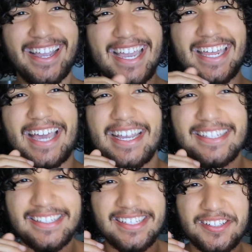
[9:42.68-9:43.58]
And I
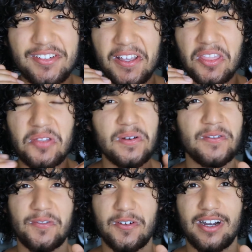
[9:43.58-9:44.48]
did this for like 3 to
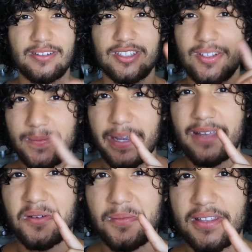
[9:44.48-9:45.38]
4 hours. So the
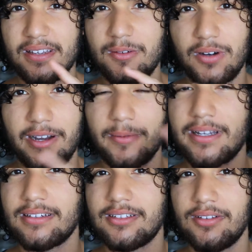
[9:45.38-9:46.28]
bathroom thing where I
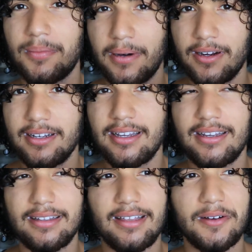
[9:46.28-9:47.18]
went to the park,
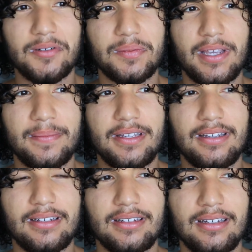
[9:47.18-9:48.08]
that was
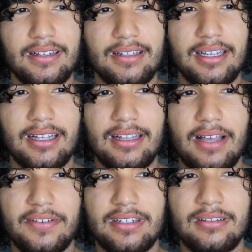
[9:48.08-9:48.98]
maybe like
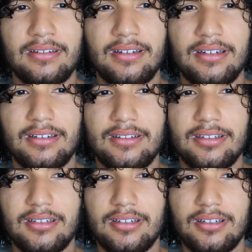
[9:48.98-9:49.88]
11
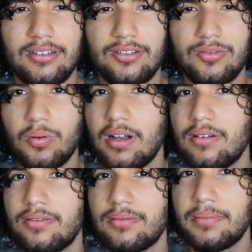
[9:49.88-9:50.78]
to
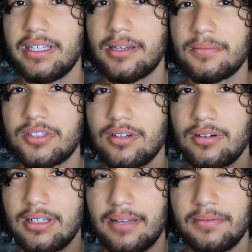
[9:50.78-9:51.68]
12 p.m.
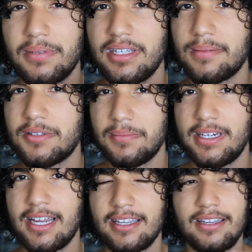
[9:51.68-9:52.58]
So 11 p.m. to
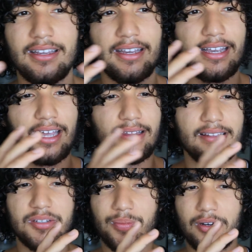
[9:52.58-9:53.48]
midnight. And then
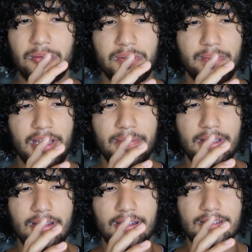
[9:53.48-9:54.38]
this part was
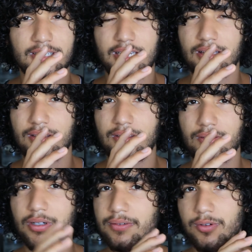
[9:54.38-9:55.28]
maybe until like
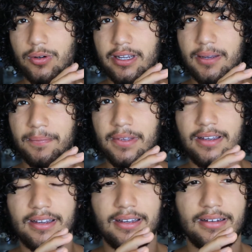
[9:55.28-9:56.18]
3 or 4 a.m.
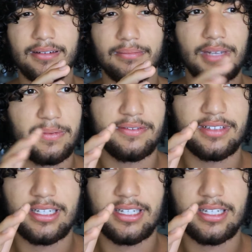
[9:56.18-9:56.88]
Maybe even